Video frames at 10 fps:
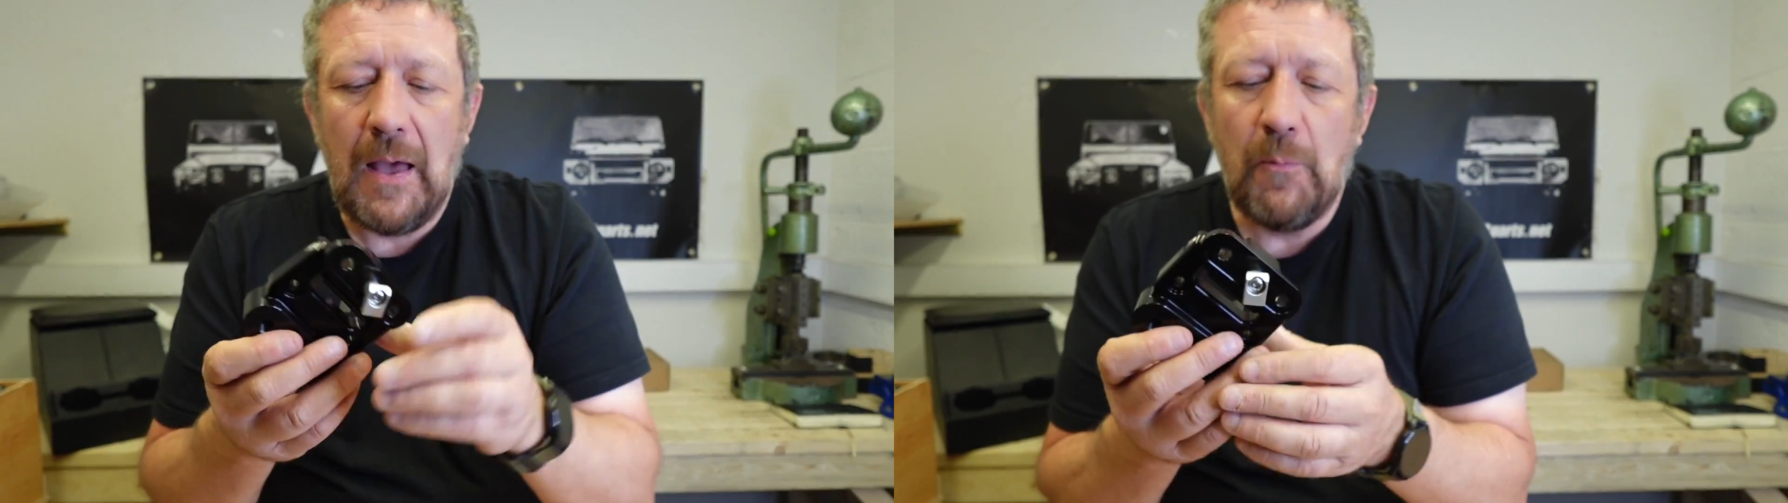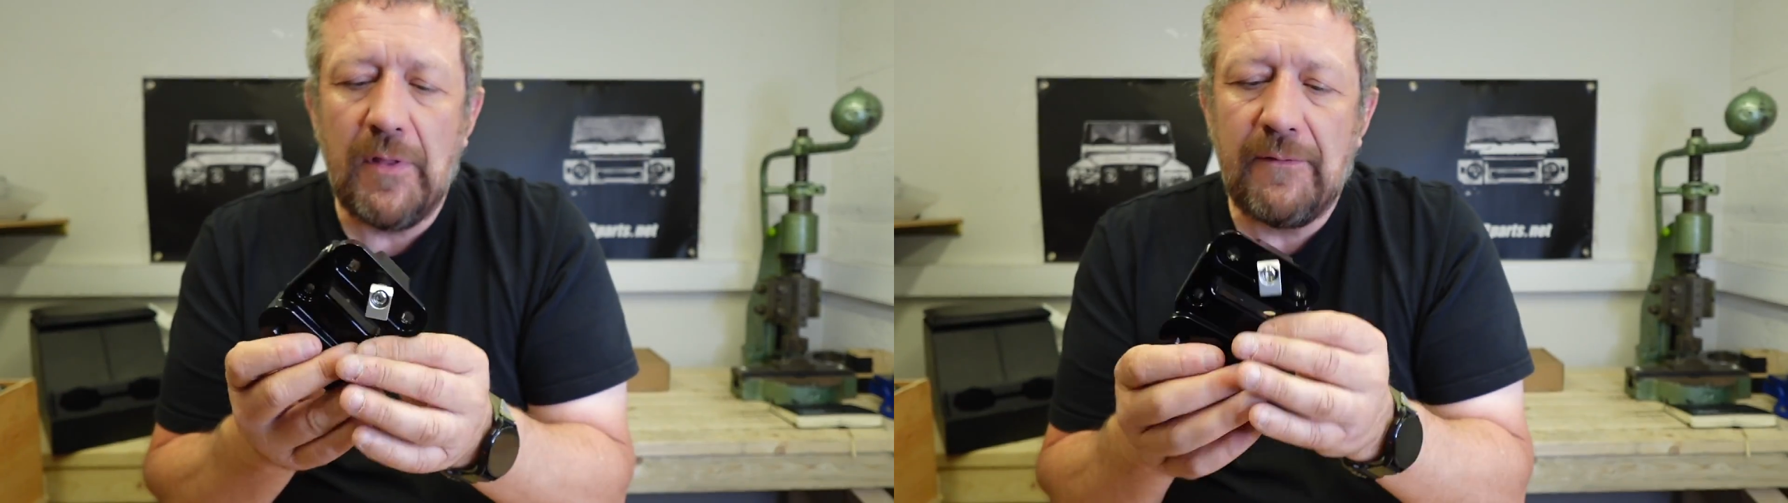
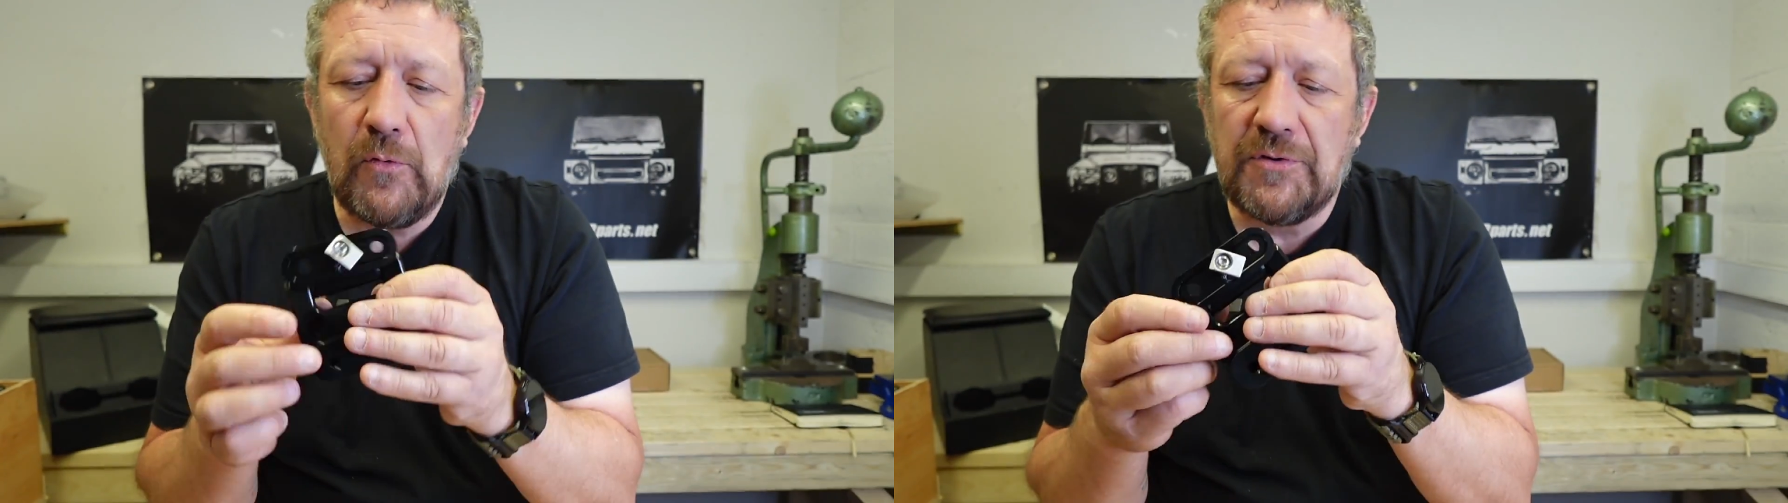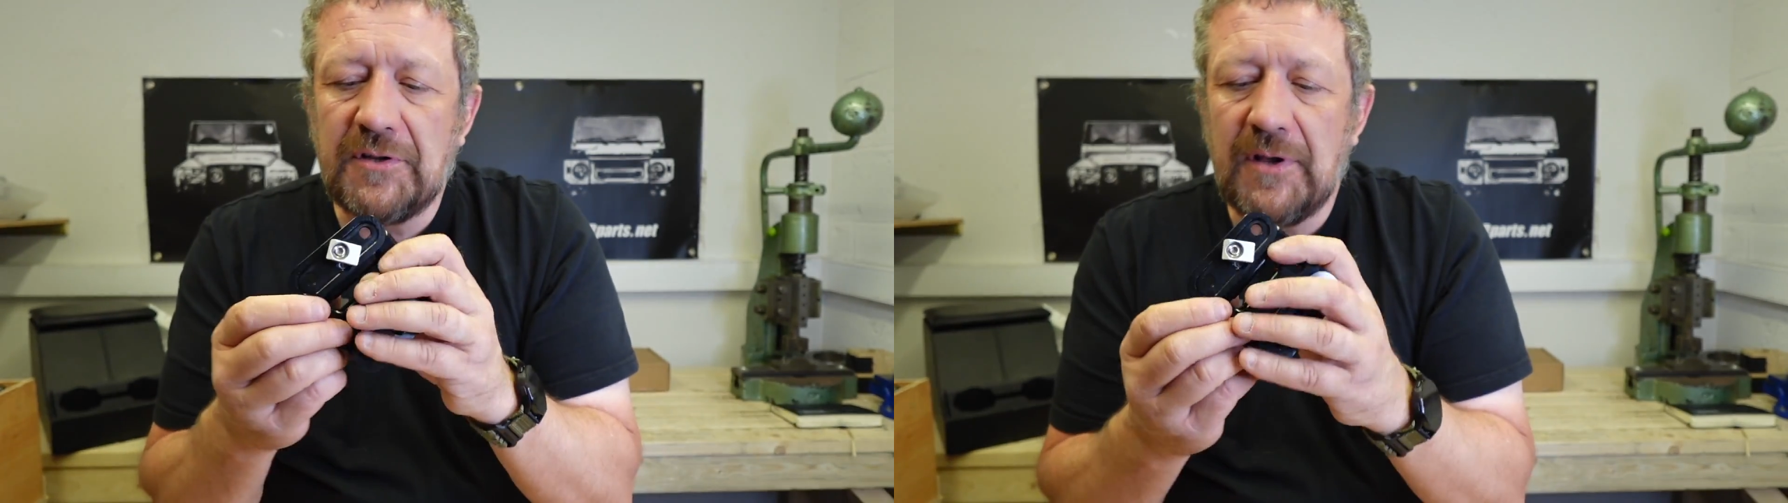And what they've
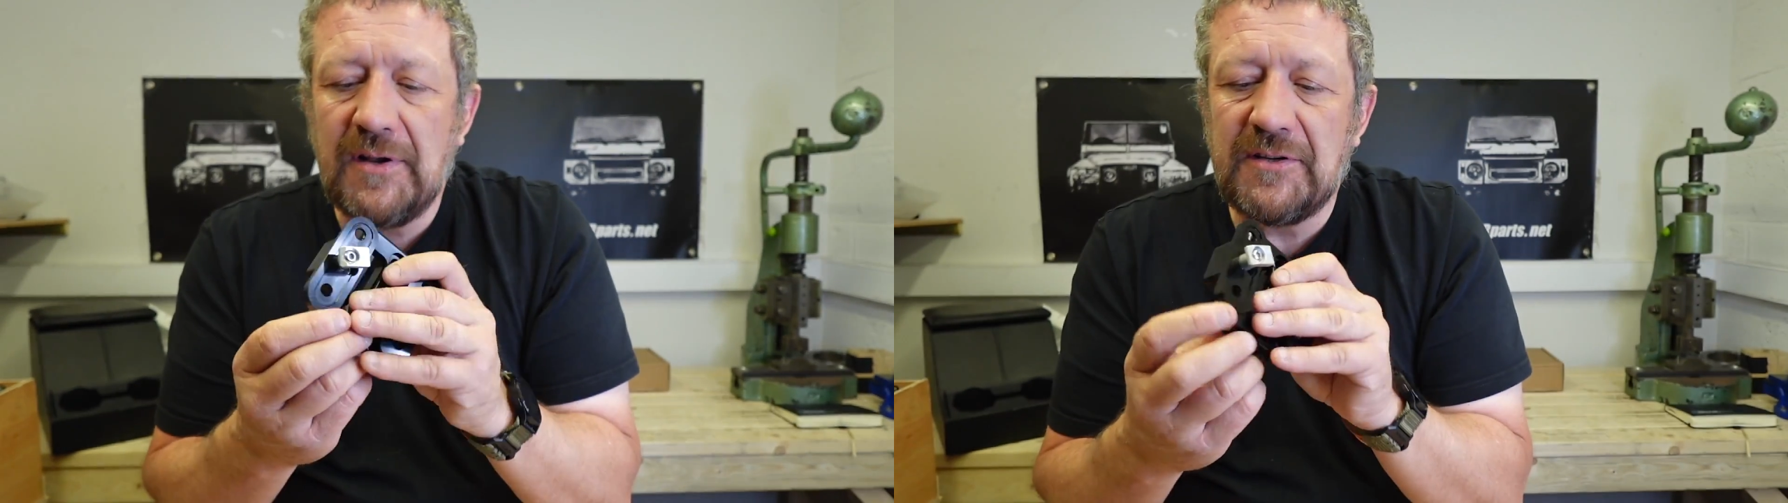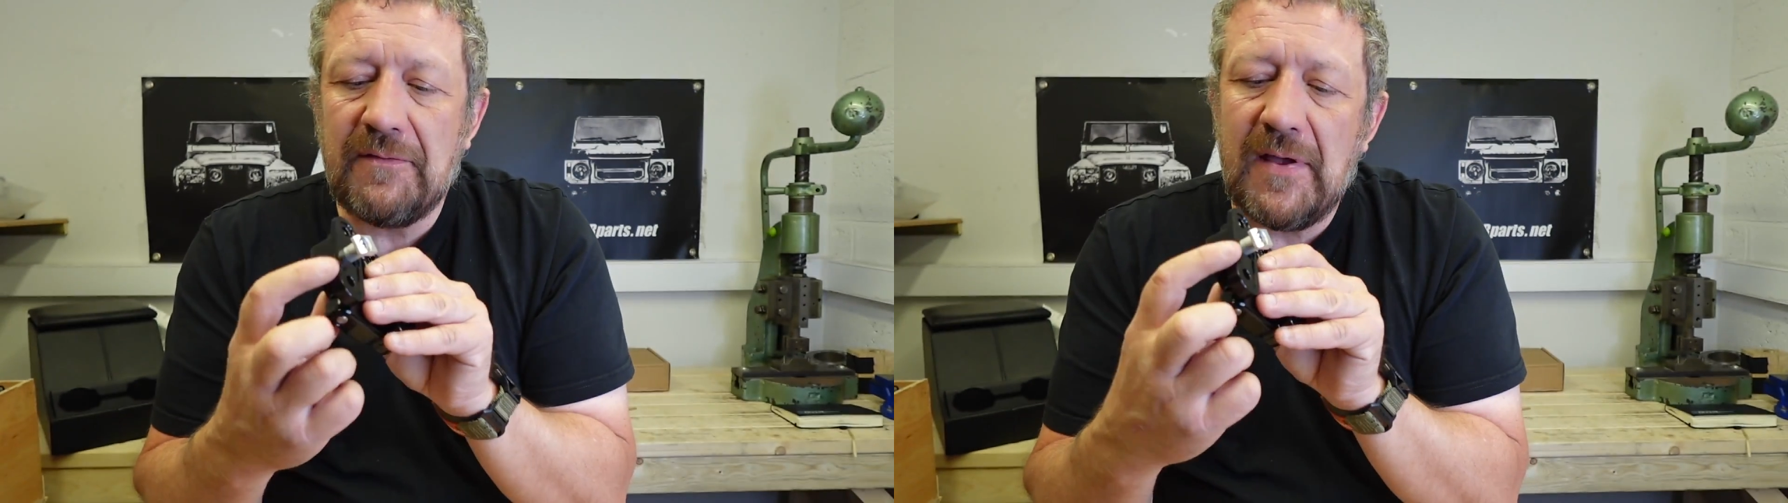also
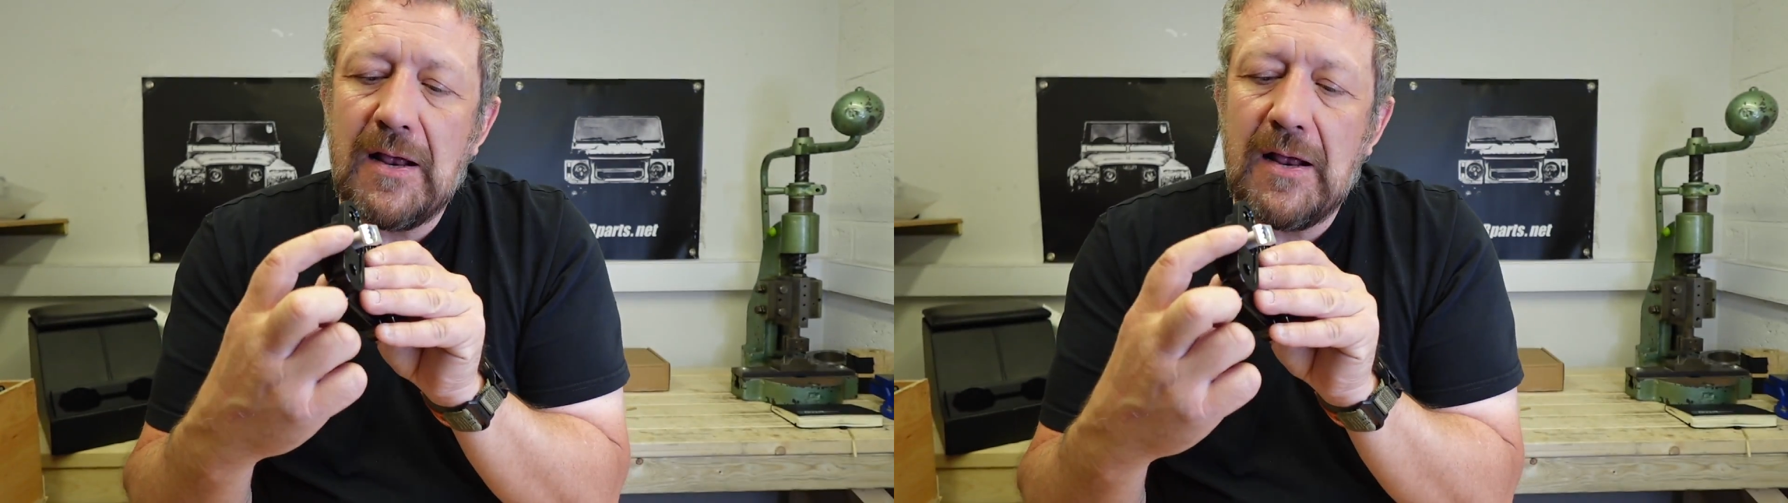done is they've